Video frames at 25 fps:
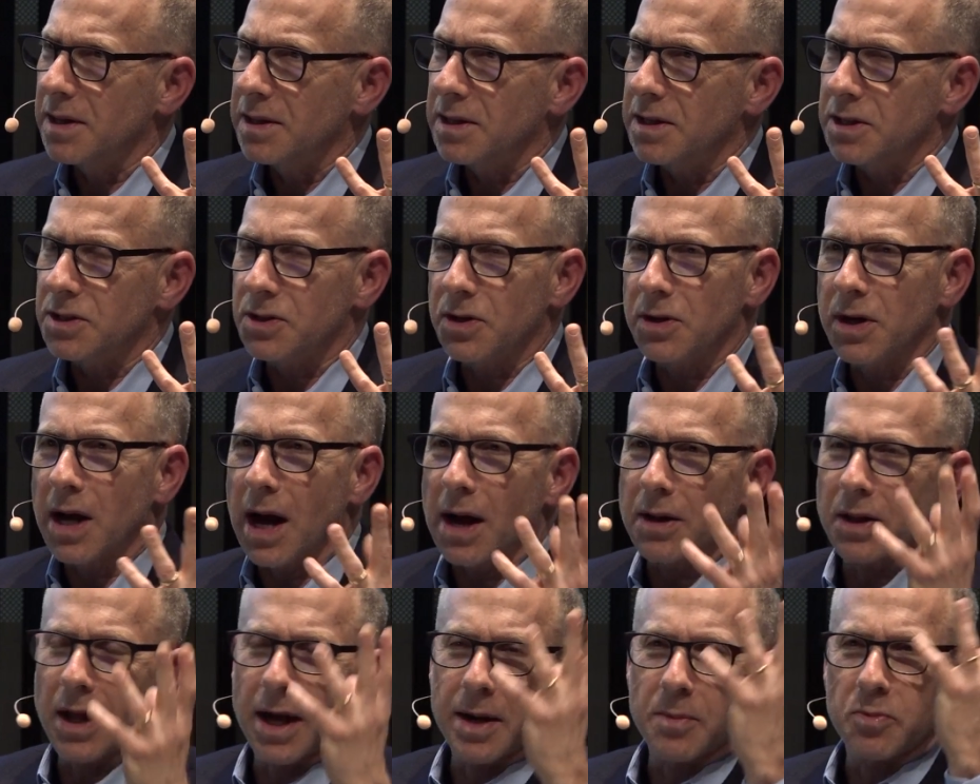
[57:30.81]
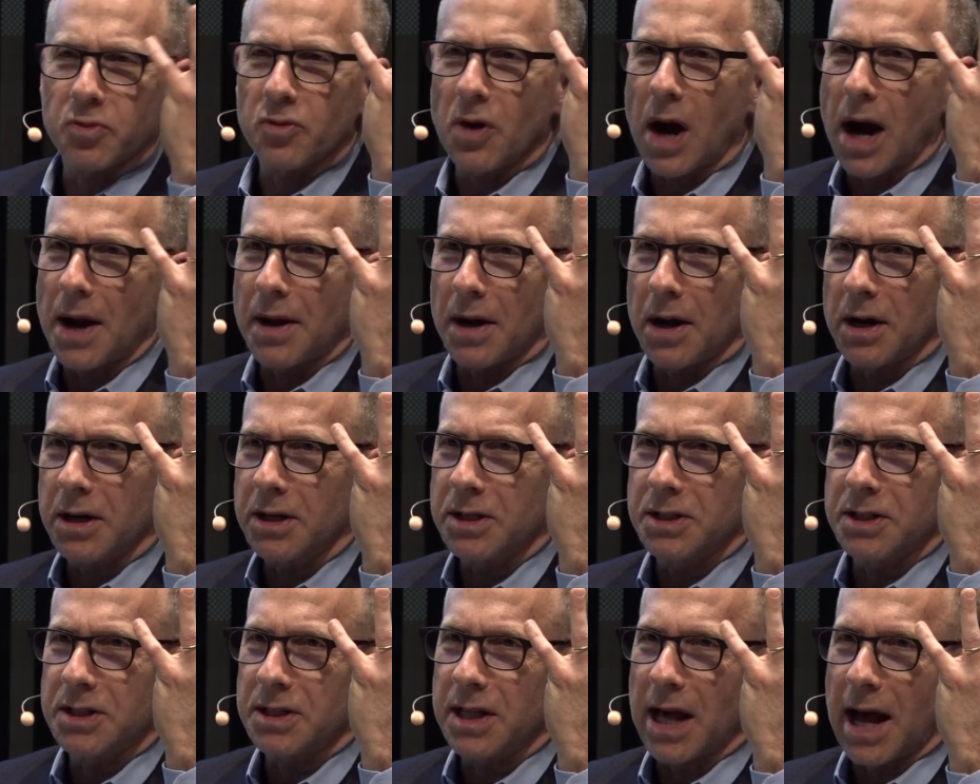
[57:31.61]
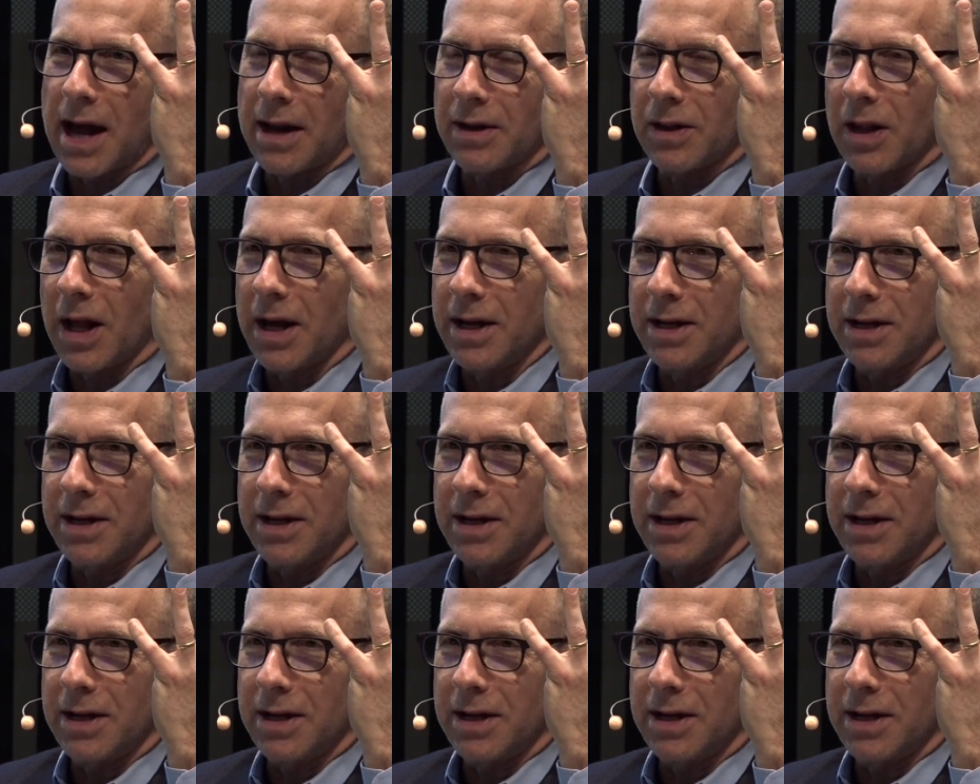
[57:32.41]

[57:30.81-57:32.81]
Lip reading: These are not like products that